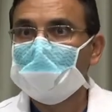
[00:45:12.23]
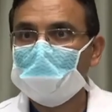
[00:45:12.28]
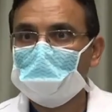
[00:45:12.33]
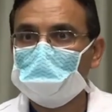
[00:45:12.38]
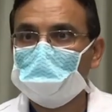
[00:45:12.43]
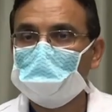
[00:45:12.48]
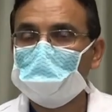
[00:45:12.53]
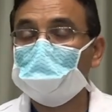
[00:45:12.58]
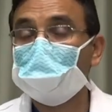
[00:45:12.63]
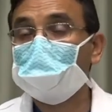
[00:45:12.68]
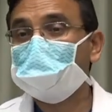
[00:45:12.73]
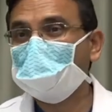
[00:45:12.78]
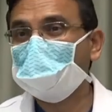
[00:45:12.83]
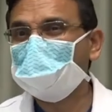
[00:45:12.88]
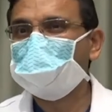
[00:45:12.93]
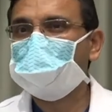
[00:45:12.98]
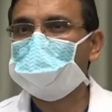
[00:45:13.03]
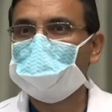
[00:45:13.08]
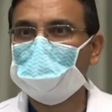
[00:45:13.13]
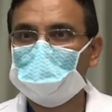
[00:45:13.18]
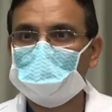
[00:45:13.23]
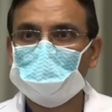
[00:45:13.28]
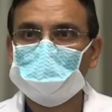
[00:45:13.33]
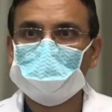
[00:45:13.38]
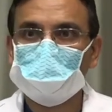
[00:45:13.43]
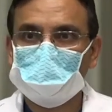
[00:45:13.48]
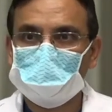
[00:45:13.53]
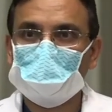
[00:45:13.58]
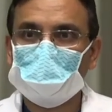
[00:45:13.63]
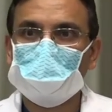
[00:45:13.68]
uh, again, depending on
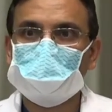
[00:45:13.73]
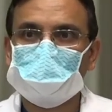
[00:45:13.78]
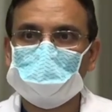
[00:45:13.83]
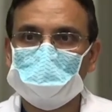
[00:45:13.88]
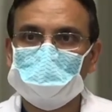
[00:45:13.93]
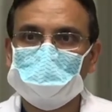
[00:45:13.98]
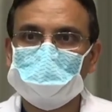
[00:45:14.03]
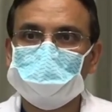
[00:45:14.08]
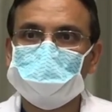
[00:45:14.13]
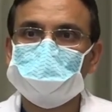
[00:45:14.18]
the location.